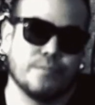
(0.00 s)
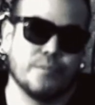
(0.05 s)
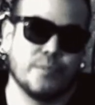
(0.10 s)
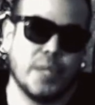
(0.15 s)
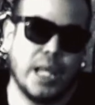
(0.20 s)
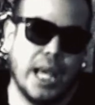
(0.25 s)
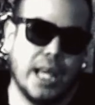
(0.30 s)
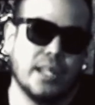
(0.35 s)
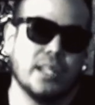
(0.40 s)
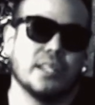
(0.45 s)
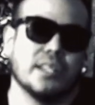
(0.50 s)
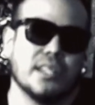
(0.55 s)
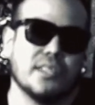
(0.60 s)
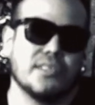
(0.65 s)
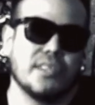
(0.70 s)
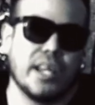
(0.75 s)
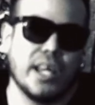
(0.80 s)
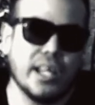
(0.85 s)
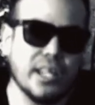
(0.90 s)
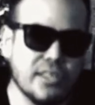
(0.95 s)
and in this
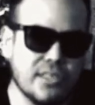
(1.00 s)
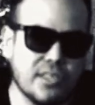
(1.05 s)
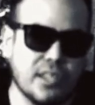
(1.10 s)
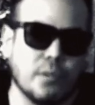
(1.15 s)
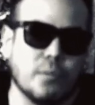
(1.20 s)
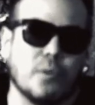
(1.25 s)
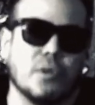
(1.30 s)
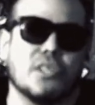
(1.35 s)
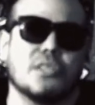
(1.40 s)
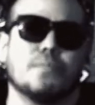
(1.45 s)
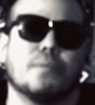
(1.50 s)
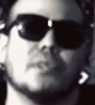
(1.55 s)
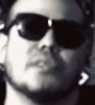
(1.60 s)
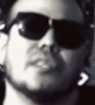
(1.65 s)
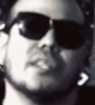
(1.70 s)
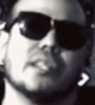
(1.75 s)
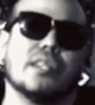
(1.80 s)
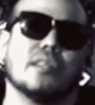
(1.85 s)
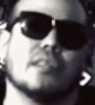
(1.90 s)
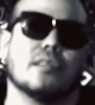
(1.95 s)
case, it works
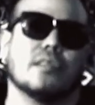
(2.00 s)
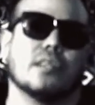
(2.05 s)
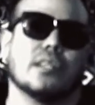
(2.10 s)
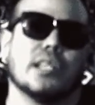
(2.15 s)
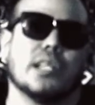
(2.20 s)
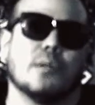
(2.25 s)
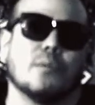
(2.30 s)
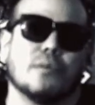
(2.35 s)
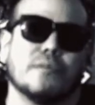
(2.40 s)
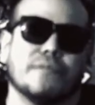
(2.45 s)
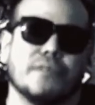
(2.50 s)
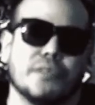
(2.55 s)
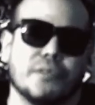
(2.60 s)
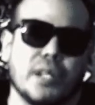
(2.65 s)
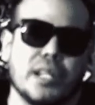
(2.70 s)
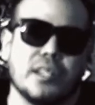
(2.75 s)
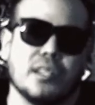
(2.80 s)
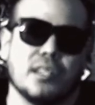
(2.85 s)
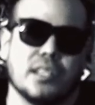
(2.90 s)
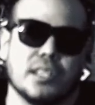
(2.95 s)
particularly with
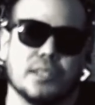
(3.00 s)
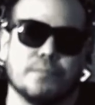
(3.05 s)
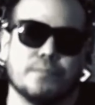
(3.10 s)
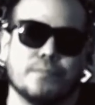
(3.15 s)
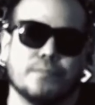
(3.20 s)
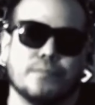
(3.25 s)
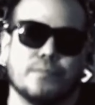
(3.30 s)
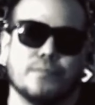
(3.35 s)
adrenaline.